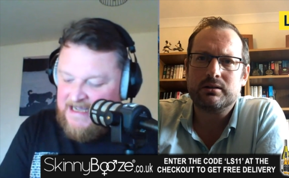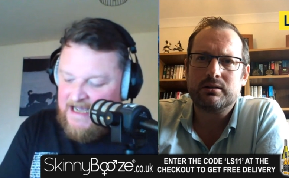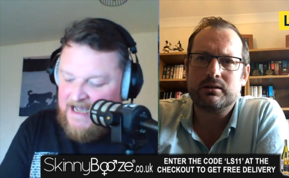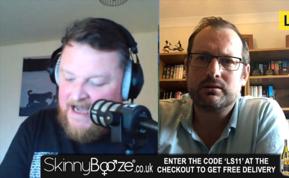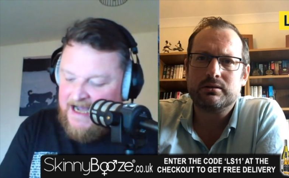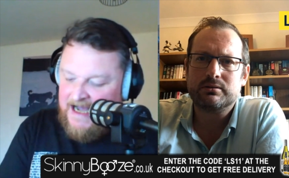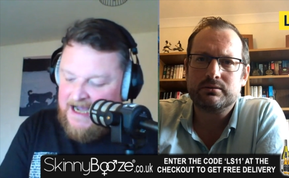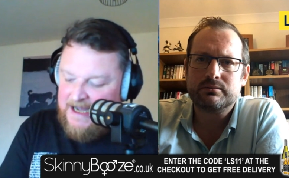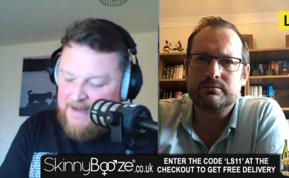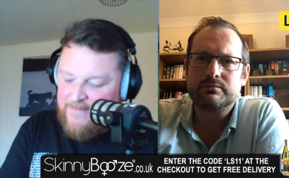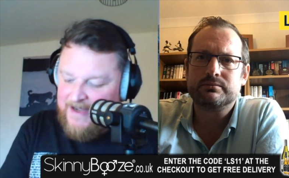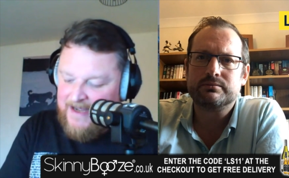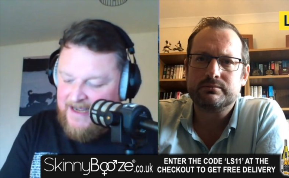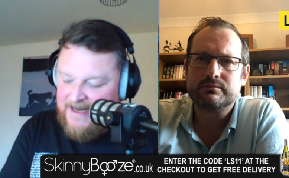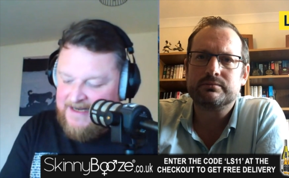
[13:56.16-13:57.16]
Speaker 1: um,
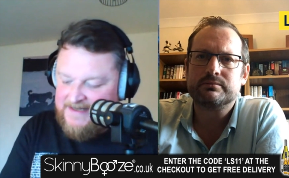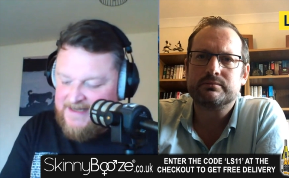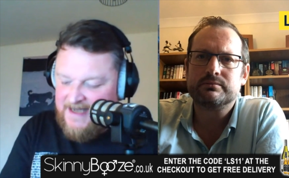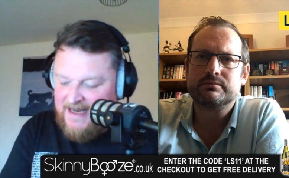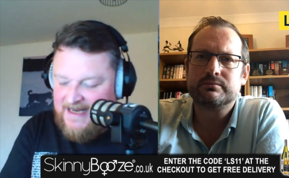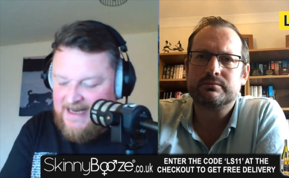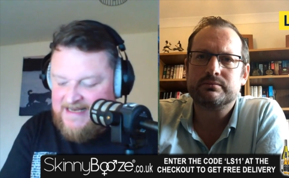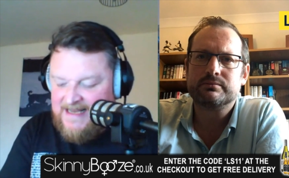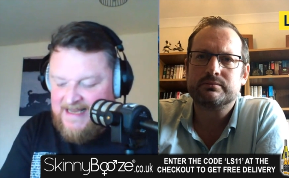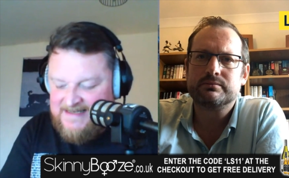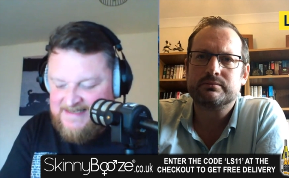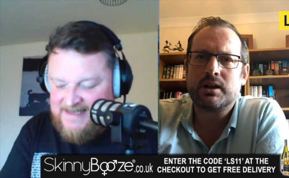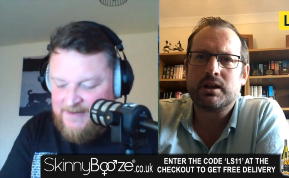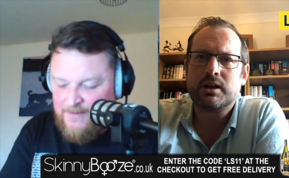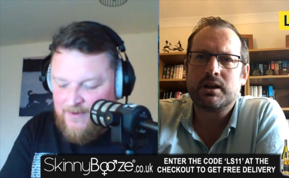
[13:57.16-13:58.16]
and uh, let, let's
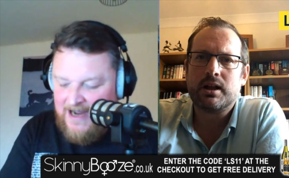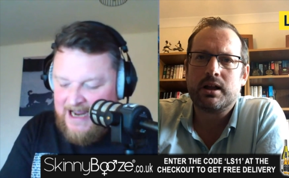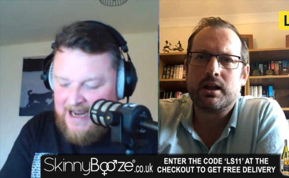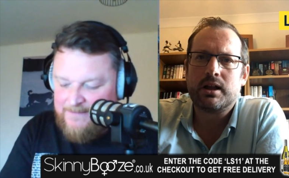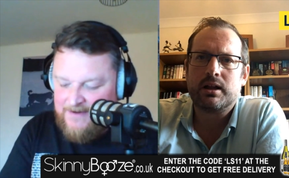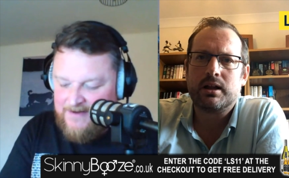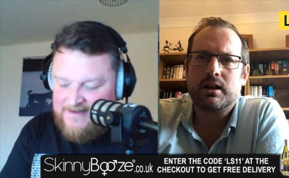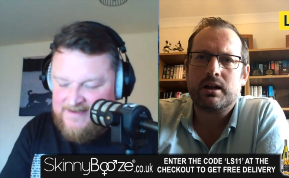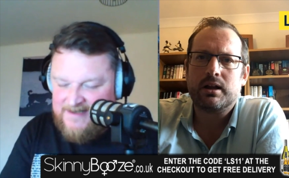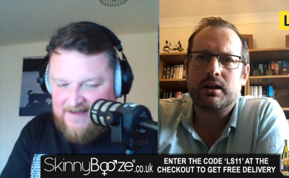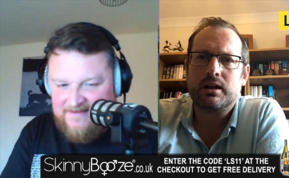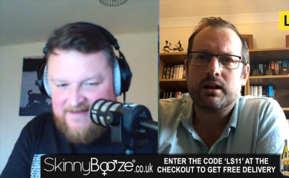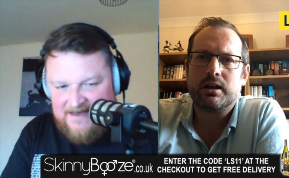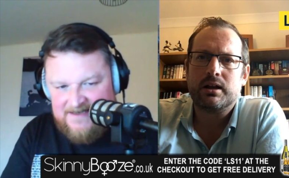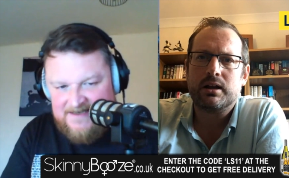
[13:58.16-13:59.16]
see what happens. Uh,
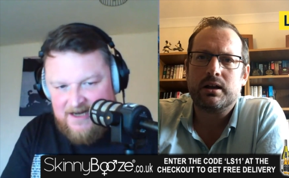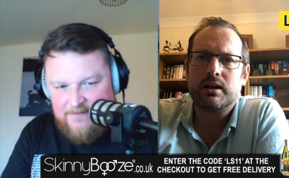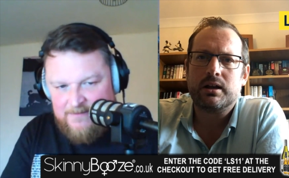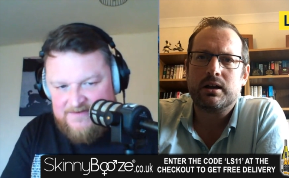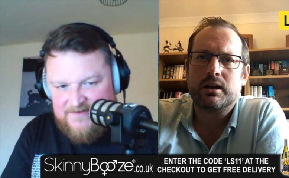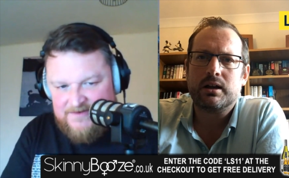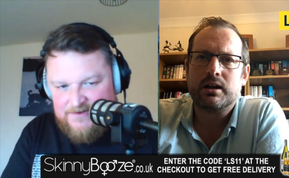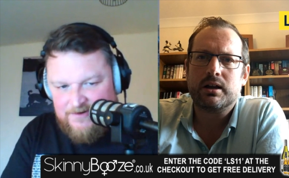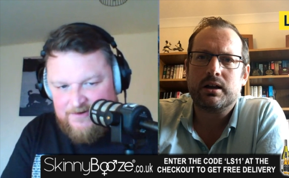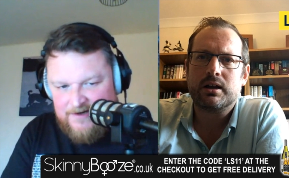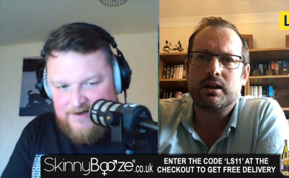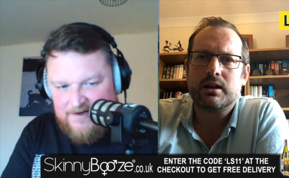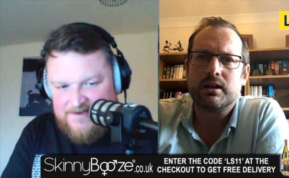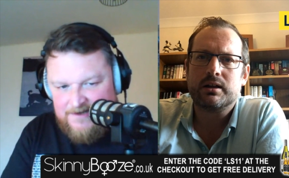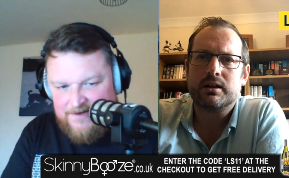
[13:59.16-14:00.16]
thanks so much for
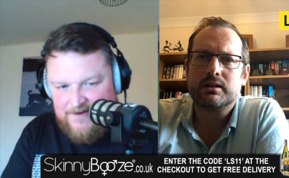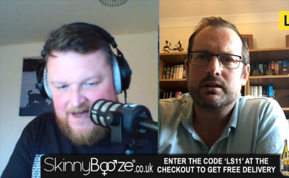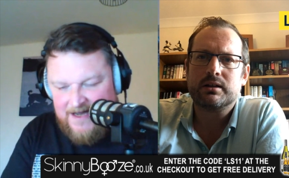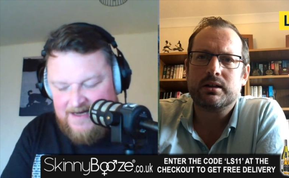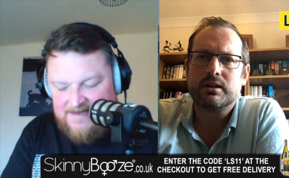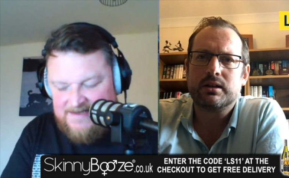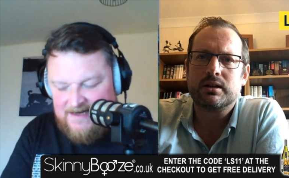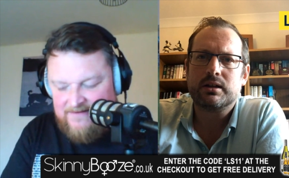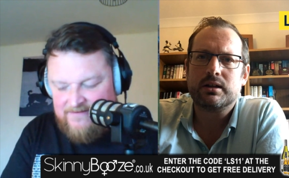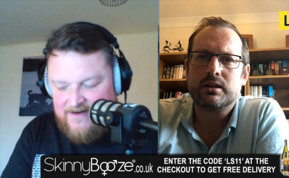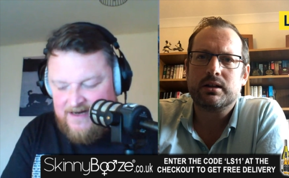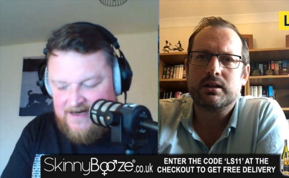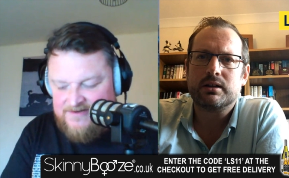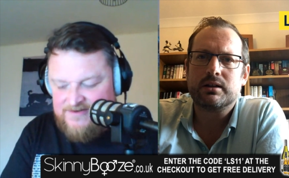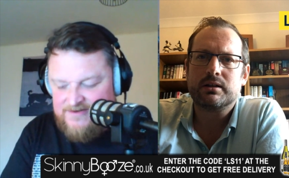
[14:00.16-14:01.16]
joining us on L S eleven
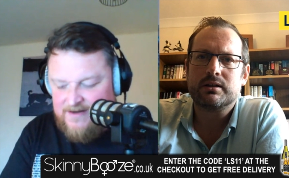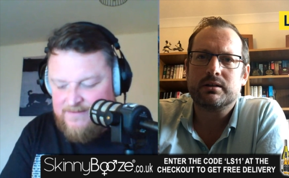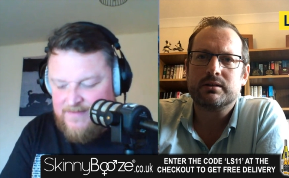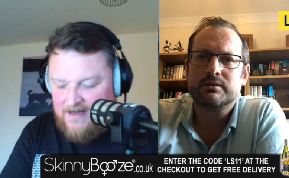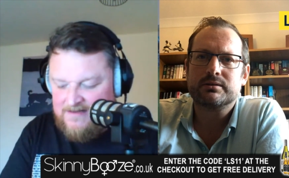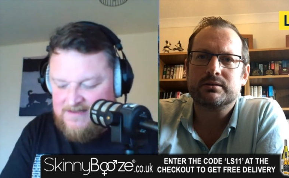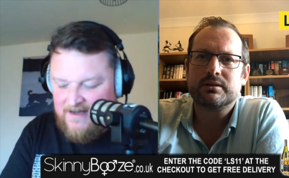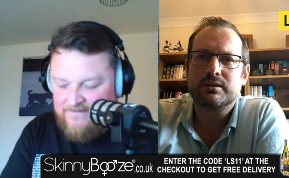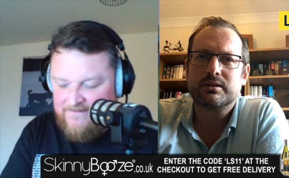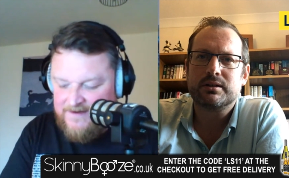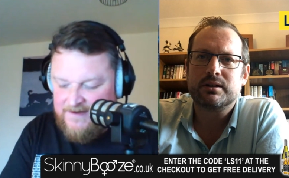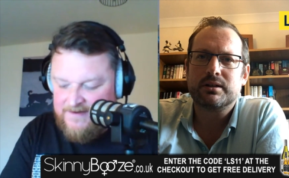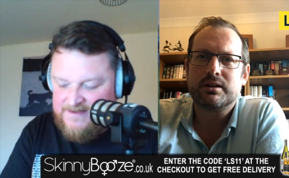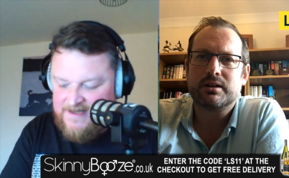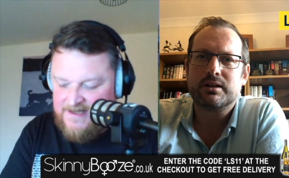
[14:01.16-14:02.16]
Extra. Mark Dunford,
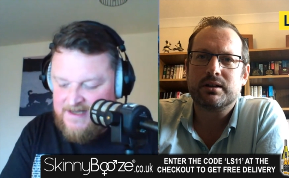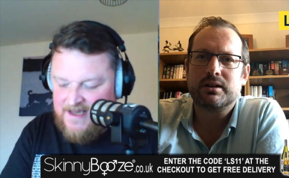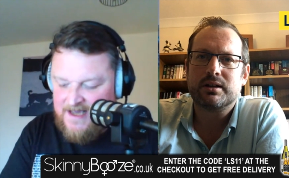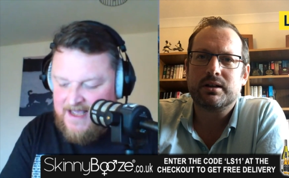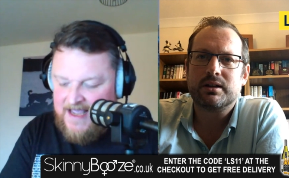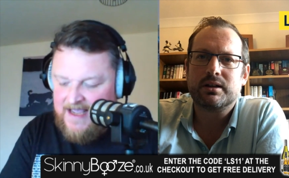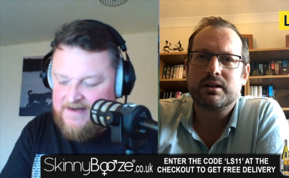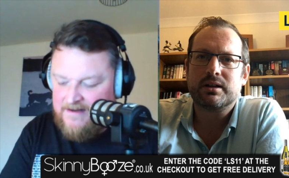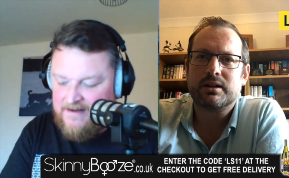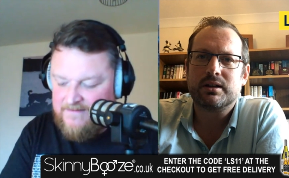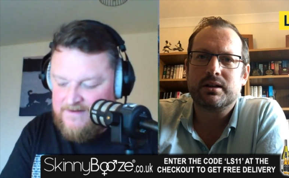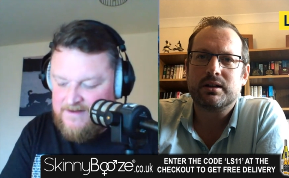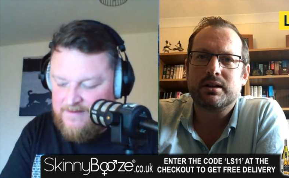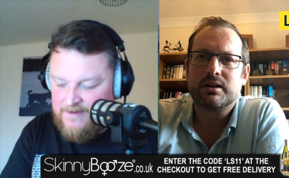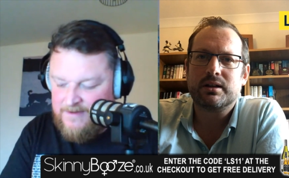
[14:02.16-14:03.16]
who's the uh, head
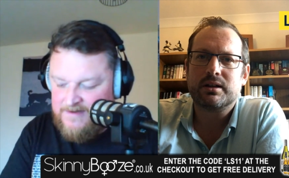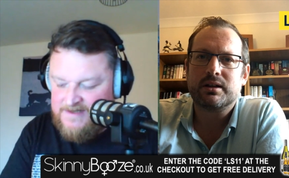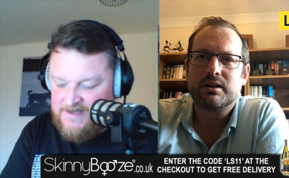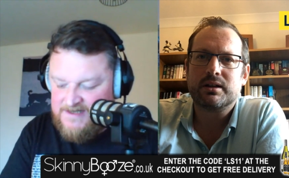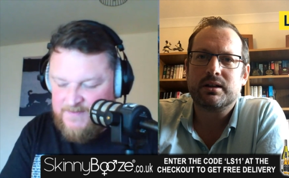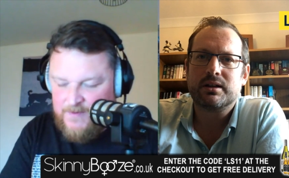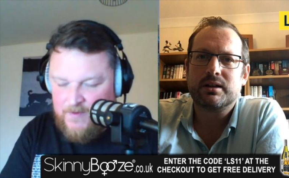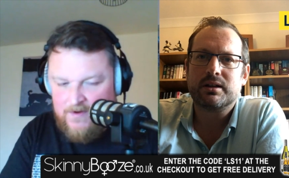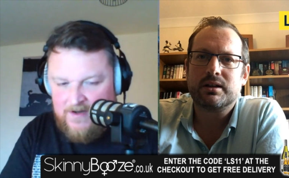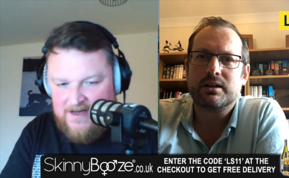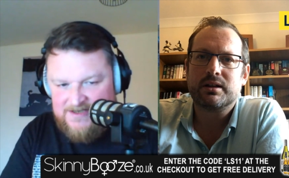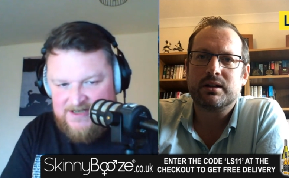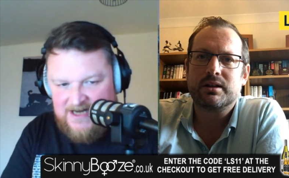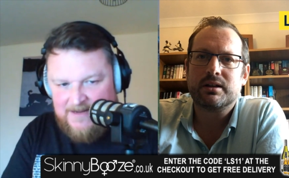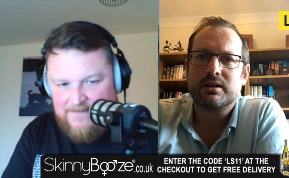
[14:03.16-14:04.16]
of community sport at
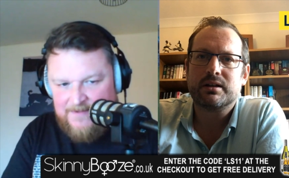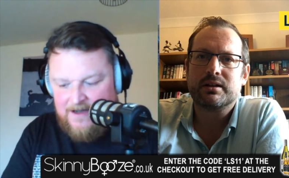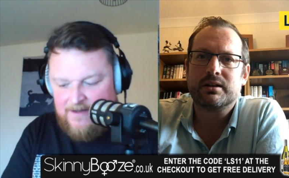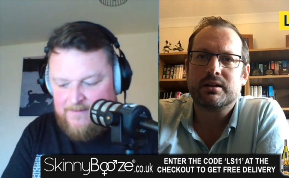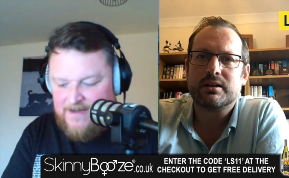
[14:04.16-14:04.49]
J P I